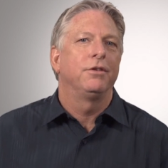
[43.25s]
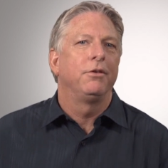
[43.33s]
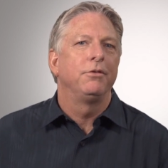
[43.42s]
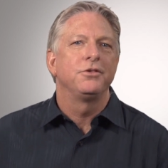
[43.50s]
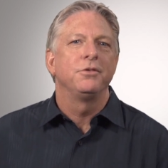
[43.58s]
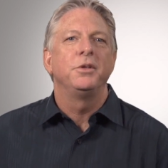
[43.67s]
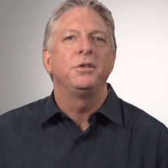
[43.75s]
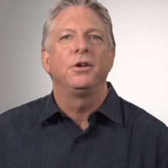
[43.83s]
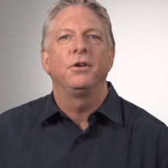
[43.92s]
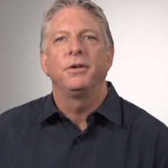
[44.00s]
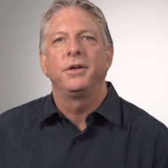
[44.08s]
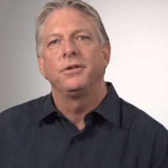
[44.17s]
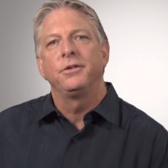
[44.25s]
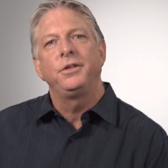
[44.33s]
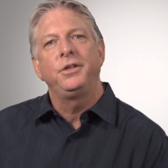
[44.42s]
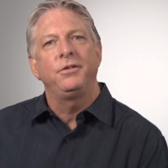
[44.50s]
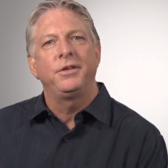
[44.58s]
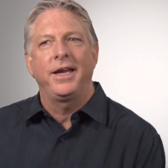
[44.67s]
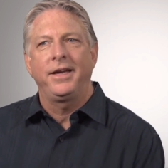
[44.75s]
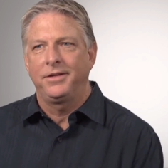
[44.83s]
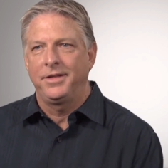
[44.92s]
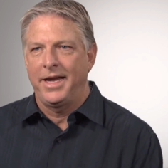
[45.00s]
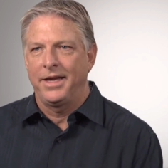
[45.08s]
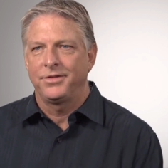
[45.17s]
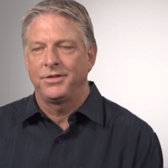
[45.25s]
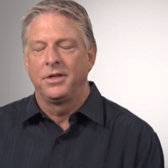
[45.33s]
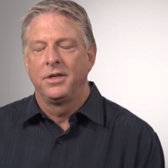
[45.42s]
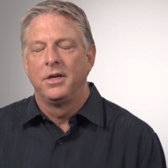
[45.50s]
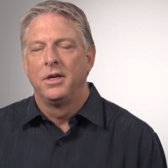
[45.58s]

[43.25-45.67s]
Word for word: You learn some material, you take a test.